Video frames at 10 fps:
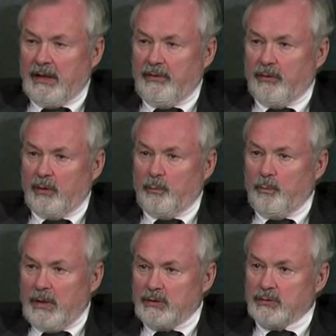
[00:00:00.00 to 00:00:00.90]
And there are
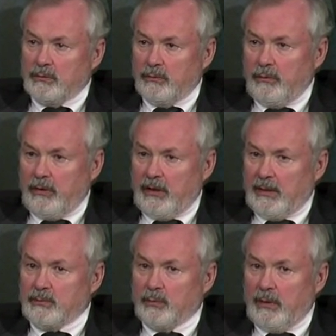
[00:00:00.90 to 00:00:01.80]
major learning
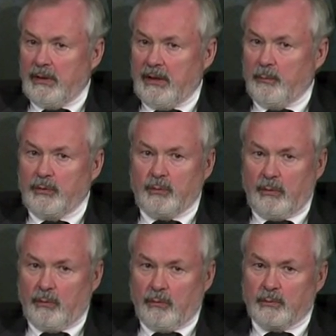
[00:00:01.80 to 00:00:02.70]
gaps right now
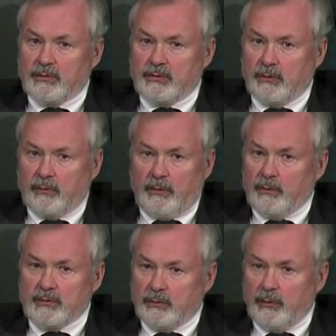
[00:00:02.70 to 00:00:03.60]
between groups of children. And
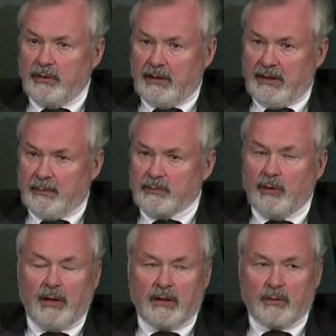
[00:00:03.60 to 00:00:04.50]
those learning gaps are
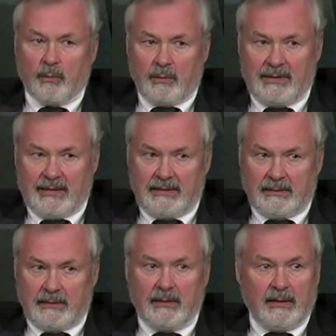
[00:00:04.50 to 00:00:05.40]
not
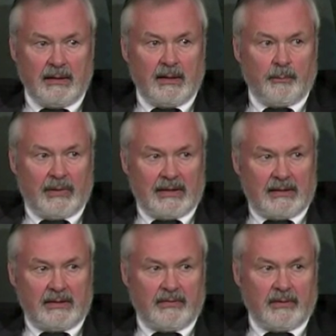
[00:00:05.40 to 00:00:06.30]
created by
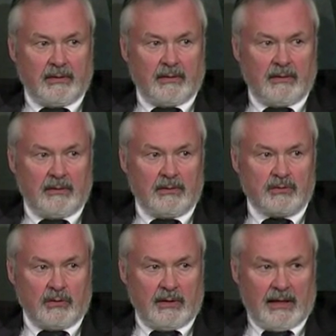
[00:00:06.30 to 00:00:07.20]
anything
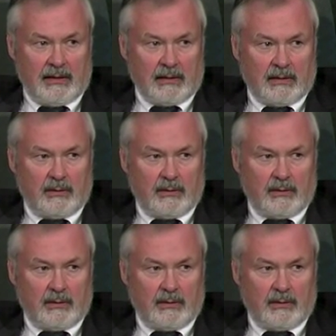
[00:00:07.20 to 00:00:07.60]
genetic.